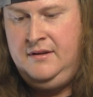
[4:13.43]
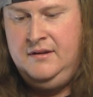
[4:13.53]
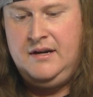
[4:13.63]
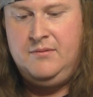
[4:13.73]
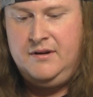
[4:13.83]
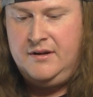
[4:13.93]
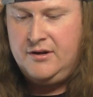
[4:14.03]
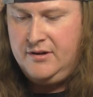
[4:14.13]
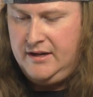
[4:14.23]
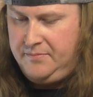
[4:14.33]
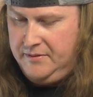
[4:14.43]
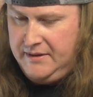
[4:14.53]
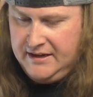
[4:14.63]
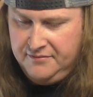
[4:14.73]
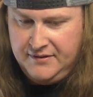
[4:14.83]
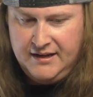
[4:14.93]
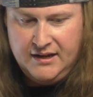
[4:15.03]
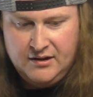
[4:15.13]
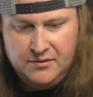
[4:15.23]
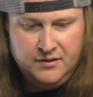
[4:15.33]
I wanted to hurry up and make a
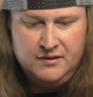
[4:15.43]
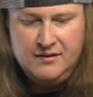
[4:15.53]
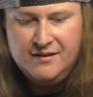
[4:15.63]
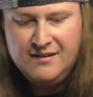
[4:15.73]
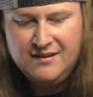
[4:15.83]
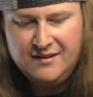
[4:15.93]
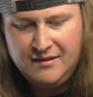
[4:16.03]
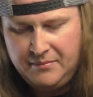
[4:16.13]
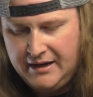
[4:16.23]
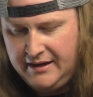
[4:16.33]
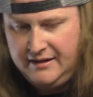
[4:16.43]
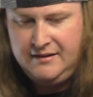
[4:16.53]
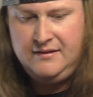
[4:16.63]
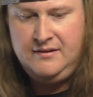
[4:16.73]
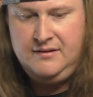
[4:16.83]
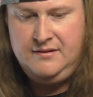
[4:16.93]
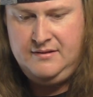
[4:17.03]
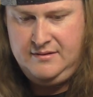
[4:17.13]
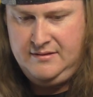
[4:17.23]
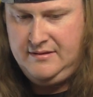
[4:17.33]
video about it.
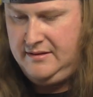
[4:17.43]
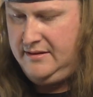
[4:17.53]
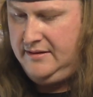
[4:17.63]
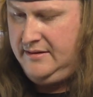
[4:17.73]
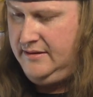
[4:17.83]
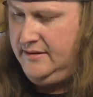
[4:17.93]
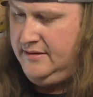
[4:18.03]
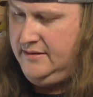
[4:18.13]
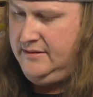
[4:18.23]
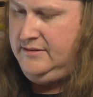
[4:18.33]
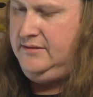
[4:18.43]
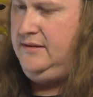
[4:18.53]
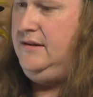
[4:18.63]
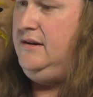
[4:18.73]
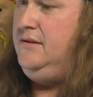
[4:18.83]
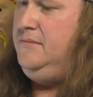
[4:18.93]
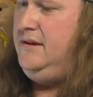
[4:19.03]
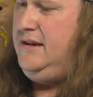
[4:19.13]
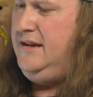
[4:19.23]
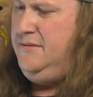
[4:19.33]
Here, let's see. Oh,
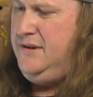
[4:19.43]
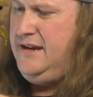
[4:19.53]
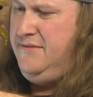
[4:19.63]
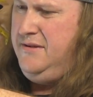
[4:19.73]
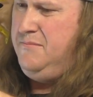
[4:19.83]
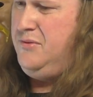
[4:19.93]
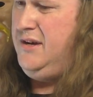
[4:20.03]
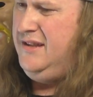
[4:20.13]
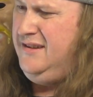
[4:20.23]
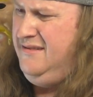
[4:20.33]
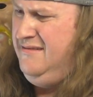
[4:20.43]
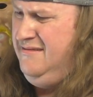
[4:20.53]
and we have an umbrella.